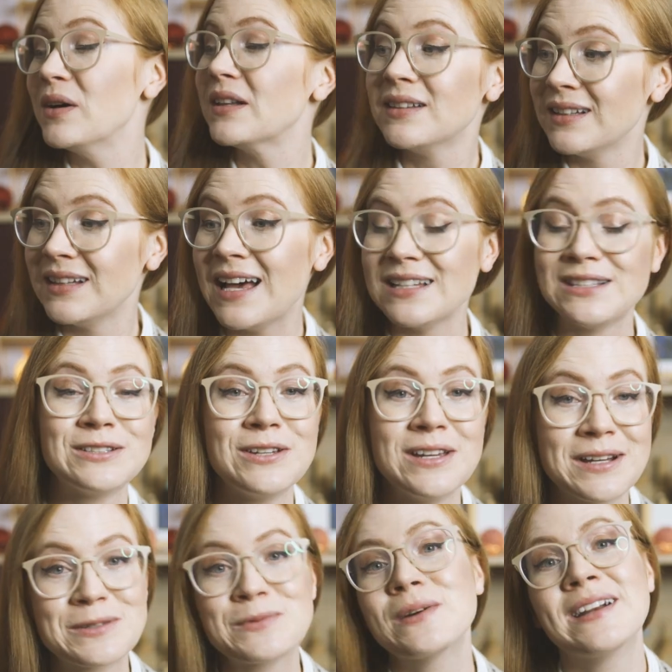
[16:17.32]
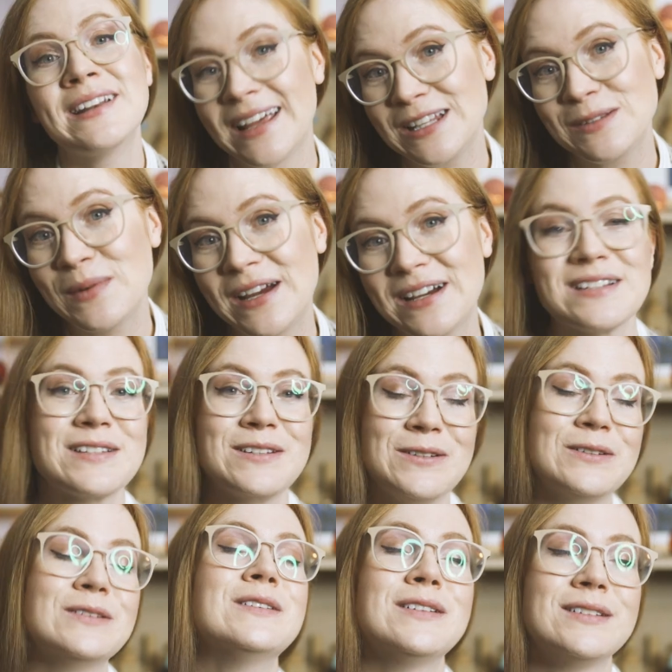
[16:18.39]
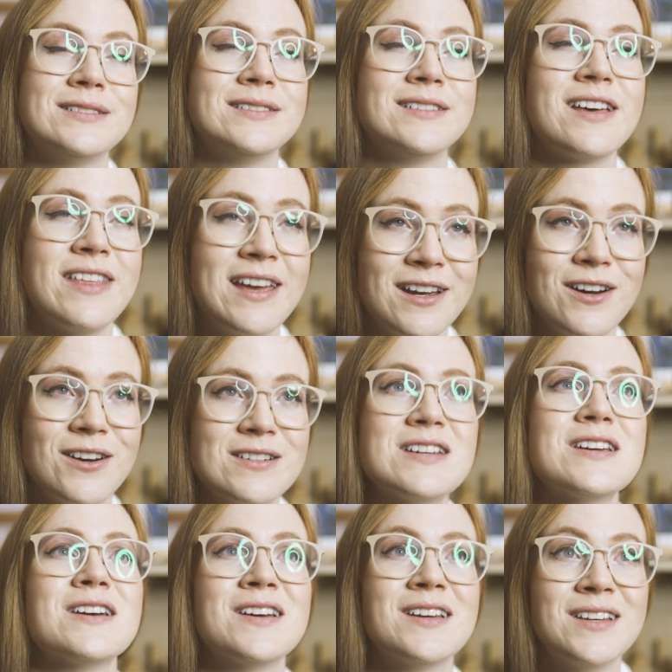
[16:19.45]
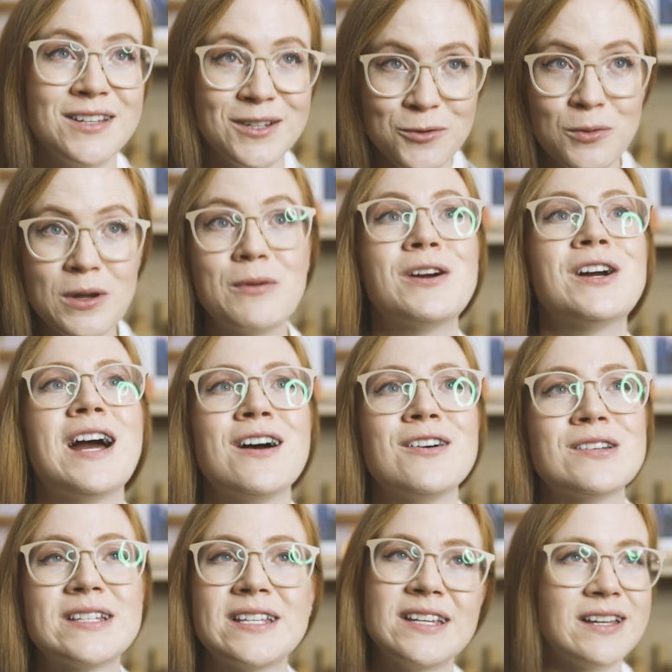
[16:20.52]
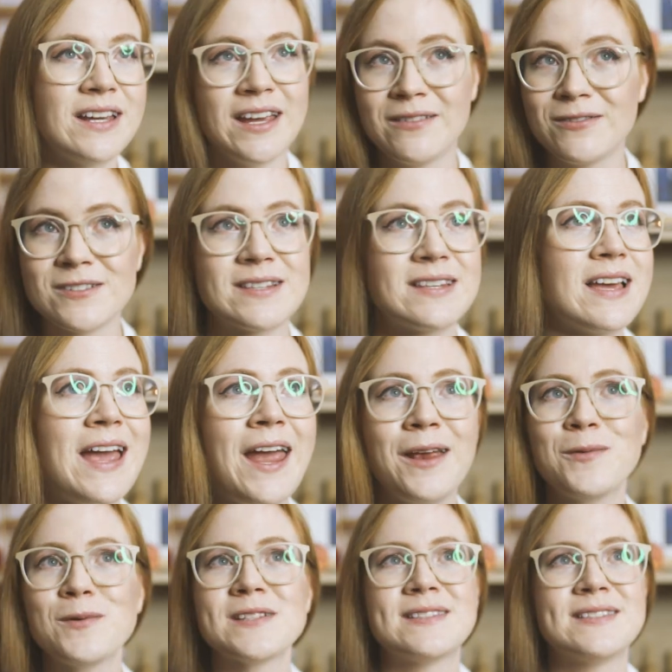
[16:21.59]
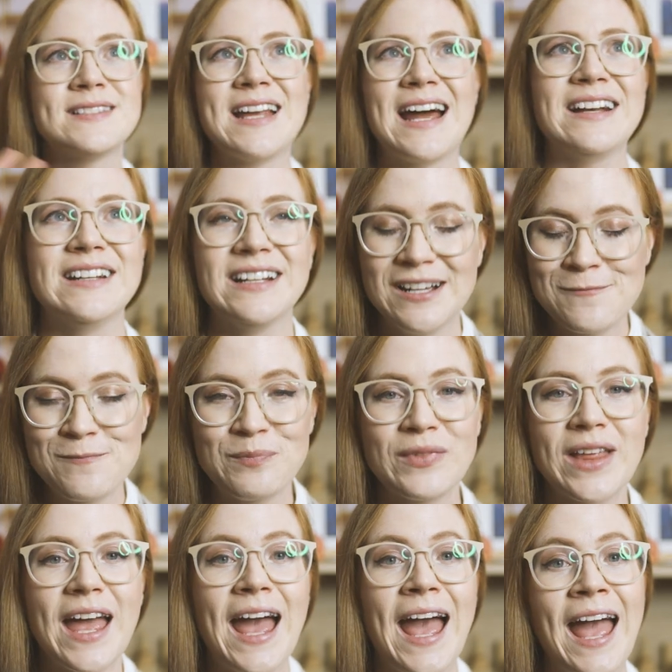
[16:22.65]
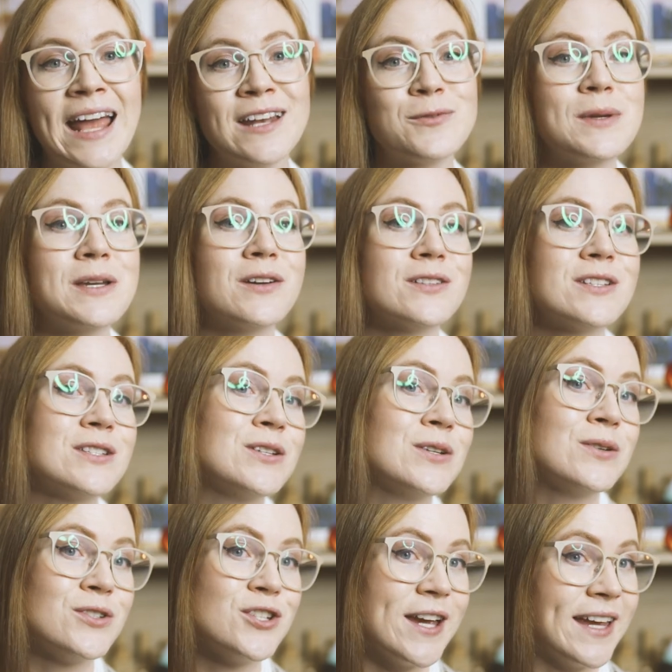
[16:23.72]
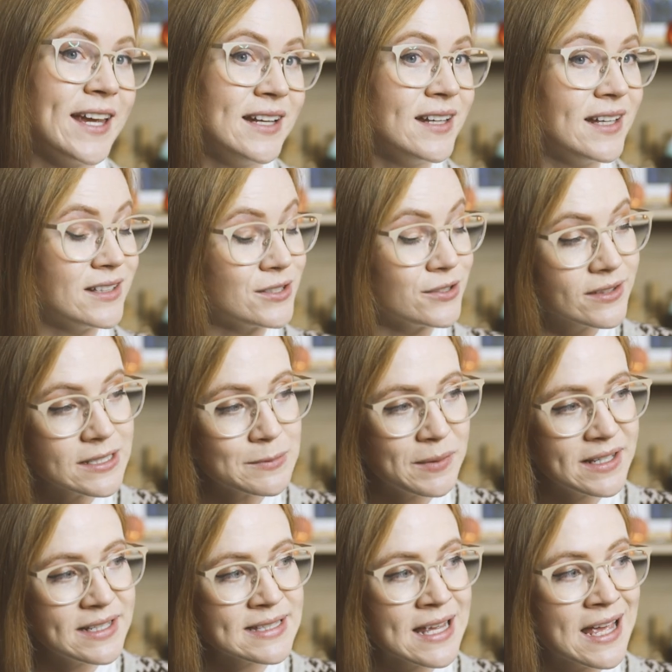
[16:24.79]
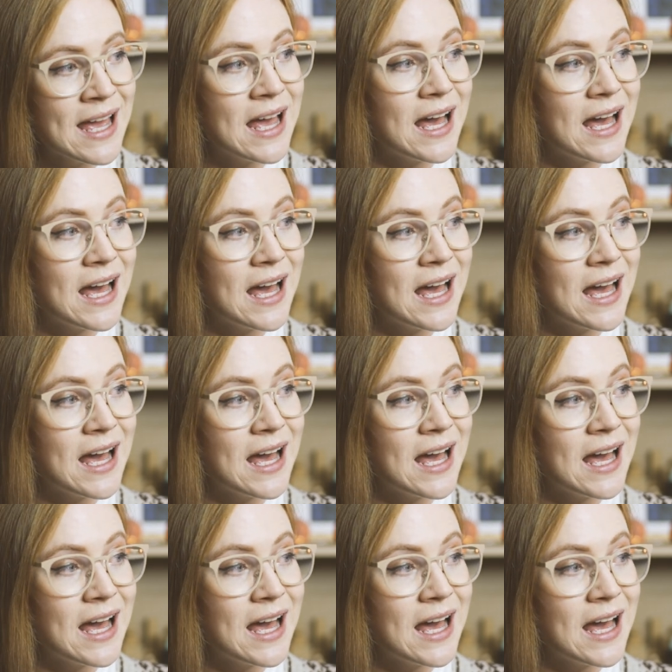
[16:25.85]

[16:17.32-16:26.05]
But the last 2 years were a nightmare. So thank God we were out. It was done. And we got to check into this place.